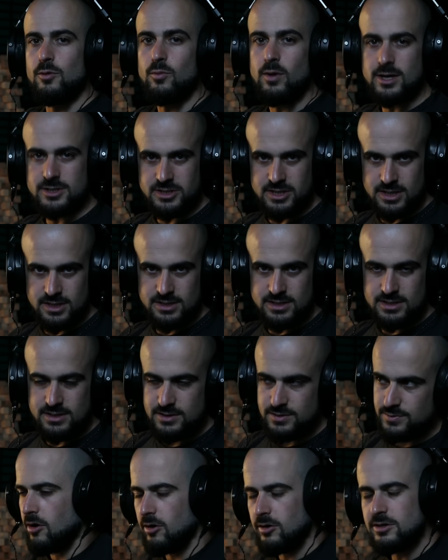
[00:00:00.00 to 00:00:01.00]
Watch this.
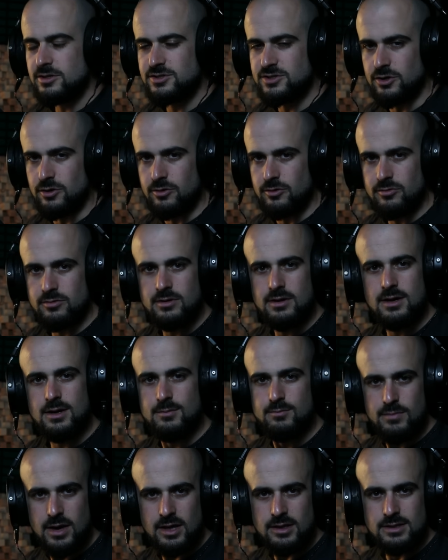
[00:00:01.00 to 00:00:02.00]
On its own, a
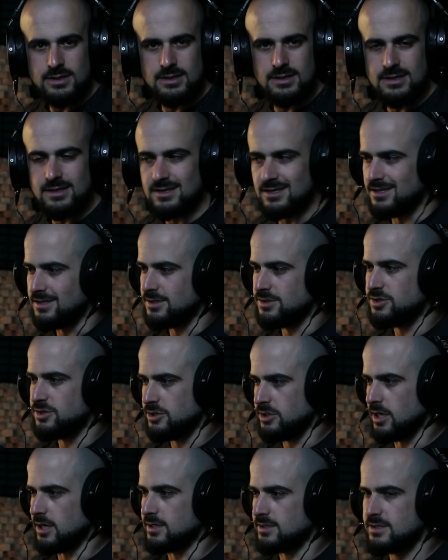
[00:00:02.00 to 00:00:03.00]
melody is
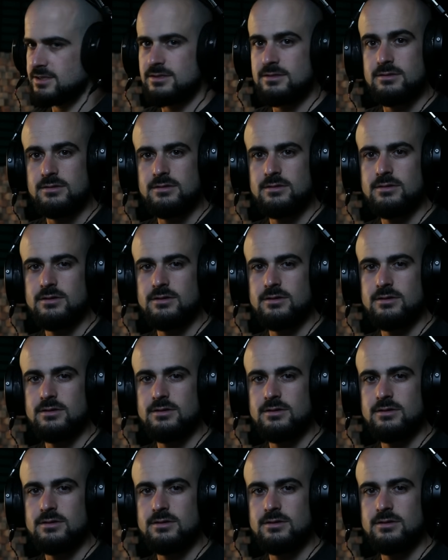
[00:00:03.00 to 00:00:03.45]
just